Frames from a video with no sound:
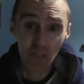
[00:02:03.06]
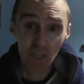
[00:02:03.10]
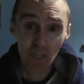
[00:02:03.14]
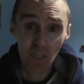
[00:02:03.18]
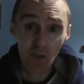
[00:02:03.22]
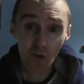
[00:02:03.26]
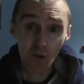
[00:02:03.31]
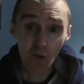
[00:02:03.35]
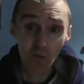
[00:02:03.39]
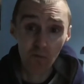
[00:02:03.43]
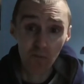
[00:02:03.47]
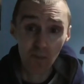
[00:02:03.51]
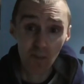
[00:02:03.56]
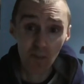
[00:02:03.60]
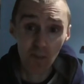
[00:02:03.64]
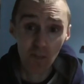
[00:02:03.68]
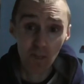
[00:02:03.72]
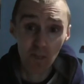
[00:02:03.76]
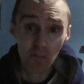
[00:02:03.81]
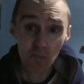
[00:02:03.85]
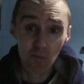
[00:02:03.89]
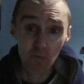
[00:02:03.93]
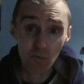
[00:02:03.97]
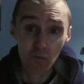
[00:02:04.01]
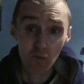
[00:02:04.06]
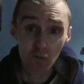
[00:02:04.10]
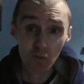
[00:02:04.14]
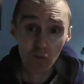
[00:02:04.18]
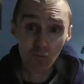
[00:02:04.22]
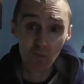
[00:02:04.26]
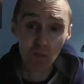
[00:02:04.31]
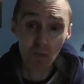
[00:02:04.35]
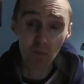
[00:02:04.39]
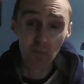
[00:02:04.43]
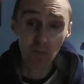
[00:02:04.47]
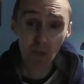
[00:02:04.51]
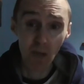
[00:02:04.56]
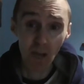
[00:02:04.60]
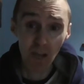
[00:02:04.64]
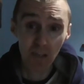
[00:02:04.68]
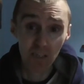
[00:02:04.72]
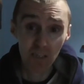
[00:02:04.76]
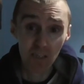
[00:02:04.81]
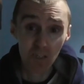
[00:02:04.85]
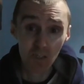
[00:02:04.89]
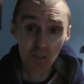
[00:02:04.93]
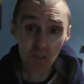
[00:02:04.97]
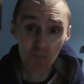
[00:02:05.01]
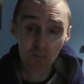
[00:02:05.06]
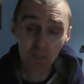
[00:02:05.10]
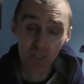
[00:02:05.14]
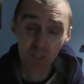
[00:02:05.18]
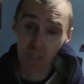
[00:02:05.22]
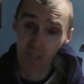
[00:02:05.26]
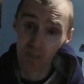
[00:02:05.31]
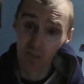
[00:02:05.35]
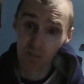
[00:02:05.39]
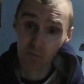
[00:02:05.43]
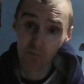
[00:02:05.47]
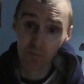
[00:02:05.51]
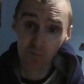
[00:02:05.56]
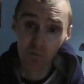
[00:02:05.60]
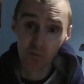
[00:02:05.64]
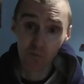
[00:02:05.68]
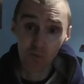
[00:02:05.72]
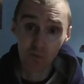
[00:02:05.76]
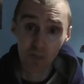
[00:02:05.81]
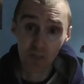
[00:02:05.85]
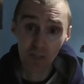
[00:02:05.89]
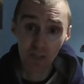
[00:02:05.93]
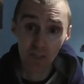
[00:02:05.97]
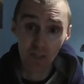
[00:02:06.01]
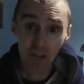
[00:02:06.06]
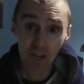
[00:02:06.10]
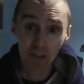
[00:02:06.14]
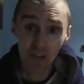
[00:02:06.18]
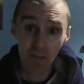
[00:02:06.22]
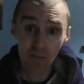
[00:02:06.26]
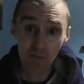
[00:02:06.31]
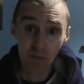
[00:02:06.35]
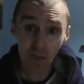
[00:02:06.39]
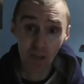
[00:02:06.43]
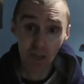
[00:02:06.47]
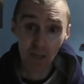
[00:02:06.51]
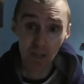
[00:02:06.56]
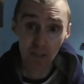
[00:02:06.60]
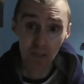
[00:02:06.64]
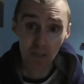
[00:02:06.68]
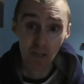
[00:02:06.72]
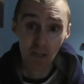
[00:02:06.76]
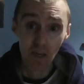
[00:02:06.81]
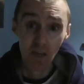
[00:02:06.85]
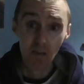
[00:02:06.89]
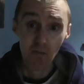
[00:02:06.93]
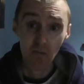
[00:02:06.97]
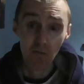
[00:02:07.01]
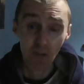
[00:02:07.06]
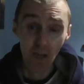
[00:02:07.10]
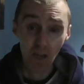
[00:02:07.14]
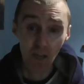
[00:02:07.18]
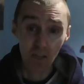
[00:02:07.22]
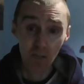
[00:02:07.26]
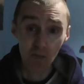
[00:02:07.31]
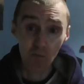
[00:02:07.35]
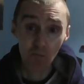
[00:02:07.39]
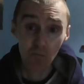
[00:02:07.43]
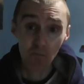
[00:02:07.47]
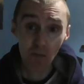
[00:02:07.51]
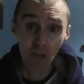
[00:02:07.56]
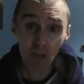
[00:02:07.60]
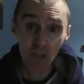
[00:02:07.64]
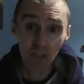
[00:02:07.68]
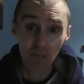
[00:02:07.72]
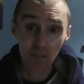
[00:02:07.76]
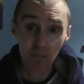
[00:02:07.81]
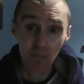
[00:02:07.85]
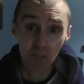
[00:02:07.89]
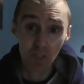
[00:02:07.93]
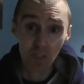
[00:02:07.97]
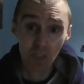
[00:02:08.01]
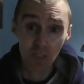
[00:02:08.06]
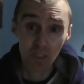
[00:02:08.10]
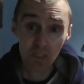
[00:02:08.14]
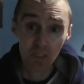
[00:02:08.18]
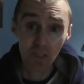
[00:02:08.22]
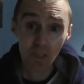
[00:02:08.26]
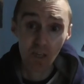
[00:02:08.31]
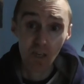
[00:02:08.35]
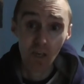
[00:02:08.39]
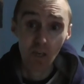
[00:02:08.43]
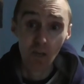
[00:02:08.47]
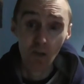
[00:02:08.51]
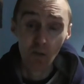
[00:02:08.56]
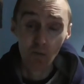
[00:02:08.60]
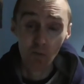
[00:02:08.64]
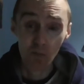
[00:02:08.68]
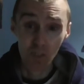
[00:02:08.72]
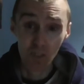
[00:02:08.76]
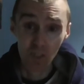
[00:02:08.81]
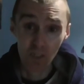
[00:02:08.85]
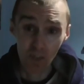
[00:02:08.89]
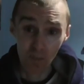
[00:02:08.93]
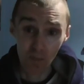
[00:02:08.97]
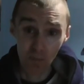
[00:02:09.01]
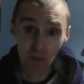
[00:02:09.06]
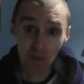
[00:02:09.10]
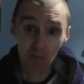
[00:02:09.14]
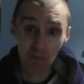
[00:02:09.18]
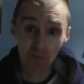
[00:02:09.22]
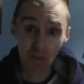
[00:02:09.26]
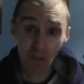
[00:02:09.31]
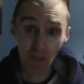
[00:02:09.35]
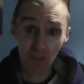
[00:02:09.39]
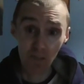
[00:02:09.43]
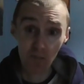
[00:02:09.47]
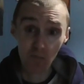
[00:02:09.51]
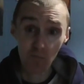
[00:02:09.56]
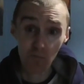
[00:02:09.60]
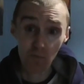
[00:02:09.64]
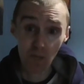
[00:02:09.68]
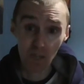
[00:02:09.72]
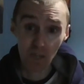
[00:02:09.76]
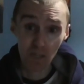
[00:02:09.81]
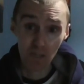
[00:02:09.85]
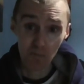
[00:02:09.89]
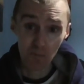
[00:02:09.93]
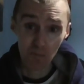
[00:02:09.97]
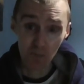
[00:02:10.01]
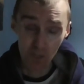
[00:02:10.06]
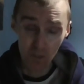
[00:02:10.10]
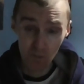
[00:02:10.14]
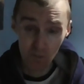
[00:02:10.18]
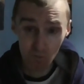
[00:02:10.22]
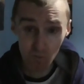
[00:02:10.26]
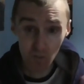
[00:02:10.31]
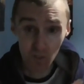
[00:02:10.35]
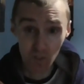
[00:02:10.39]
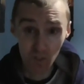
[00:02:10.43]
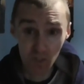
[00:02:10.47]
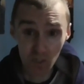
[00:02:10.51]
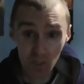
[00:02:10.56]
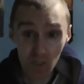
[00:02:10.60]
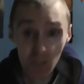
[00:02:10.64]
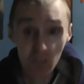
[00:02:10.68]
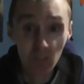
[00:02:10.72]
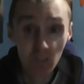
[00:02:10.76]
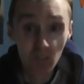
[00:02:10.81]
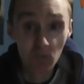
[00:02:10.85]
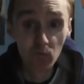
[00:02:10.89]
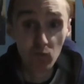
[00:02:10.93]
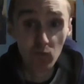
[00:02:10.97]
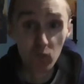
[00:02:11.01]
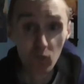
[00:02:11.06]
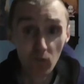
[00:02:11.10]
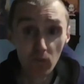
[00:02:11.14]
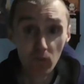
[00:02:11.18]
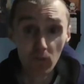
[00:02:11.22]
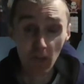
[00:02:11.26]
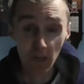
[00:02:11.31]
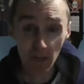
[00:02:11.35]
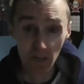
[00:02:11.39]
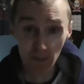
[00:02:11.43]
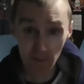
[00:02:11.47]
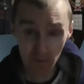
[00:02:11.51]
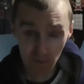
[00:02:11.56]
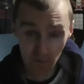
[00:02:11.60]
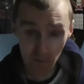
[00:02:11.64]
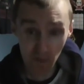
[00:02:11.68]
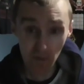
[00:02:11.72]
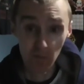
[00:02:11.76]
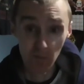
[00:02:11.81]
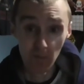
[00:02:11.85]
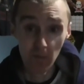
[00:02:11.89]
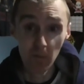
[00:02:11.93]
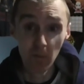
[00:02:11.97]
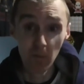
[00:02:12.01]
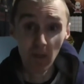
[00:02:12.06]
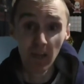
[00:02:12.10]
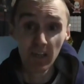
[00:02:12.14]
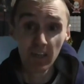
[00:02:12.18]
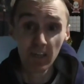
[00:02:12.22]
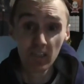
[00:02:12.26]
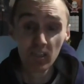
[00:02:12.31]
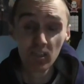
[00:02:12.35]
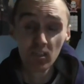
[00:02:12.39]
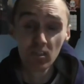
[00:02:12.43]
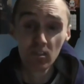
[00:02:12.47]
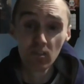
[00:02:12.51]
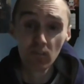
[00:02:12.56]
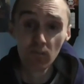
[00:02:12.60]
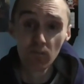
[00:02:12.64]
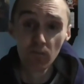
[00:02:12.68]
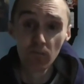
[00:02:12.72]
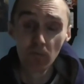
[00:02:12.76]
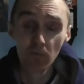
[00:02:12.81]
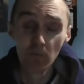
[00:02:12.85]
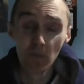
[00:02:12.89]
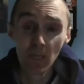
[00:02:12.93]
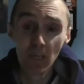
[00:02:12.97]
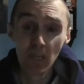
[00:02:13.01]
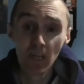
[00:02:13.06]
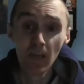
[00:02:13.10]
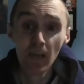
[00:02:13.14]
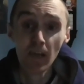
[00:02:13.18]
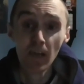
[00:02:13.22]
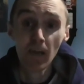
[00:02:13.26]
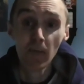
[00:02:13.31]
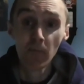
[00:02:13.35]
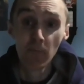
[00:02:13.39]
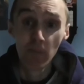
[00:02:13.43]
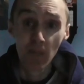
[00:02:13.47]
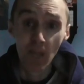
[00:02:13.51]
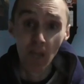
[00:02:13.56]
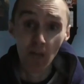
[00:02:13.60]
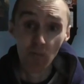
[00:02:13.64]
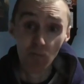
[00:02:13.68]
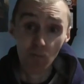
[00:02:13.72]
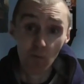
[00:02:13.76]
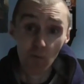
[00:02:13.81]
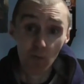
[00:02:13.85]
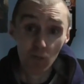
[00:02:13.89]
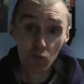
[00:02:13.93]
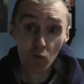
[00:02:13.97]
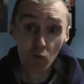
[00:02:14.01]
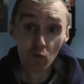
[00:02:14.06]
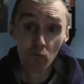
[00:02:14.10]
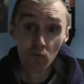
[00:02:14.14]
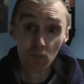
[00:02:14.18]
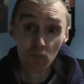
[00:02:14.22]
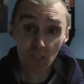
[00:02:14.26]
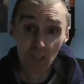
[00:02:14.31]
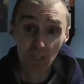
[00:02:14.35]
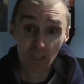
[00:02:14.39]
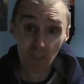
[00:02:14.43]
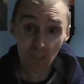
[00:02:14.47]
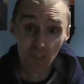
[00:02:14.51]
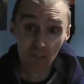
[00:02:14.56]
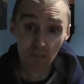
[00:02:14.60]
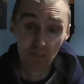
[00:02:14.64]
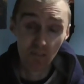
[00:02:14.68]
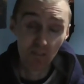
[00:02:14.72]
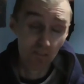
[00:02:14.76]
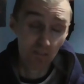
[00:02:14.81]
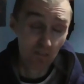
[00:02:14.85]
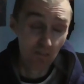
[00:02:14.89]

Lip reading: take off the labels, repackage them, send them through the cryovac vacuum packing machine, which is a big vacuum packing machine which seals all the packages of the meat. And we were told to